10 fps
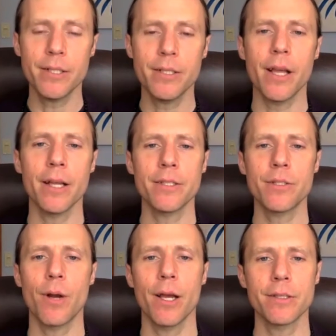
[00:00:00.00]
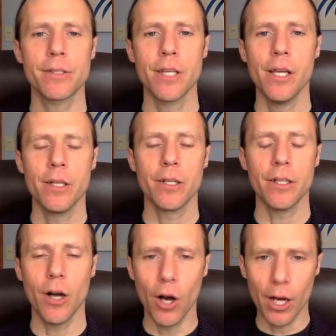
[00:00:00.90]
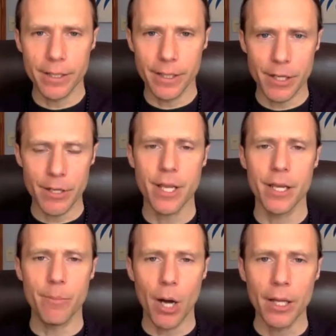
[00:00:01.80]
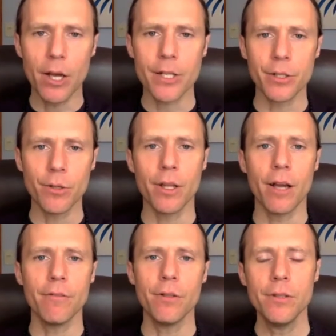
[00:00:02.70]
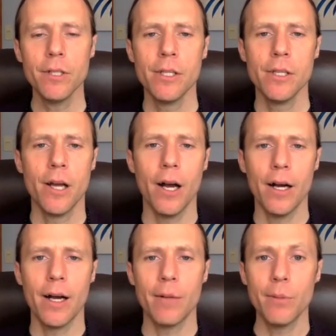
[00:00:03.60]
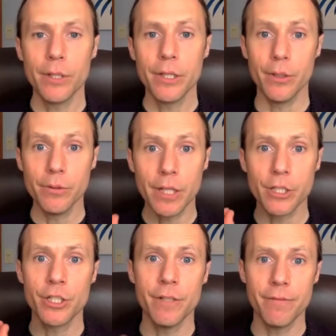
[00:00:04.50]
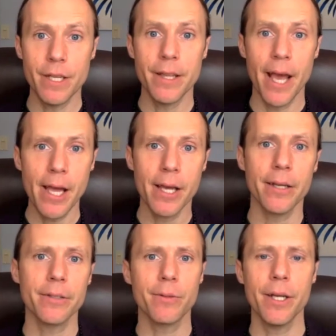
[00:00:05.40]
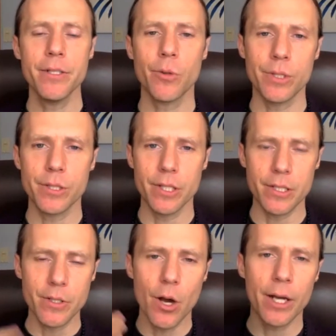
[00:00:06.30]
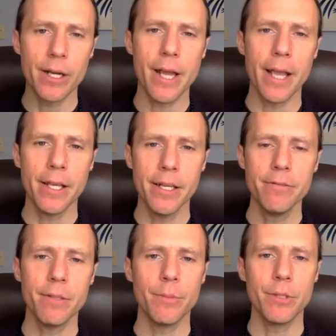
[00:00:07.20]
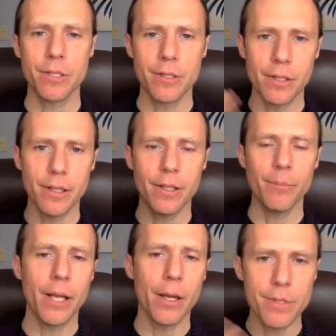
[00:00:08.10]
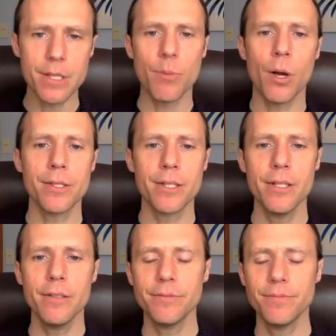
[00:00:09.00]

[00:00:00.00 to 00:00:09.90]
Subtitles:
to that stress on, like you say, a biological level. How about, you know, like shifting that, right? So it's not a negative, it just becomes this positive.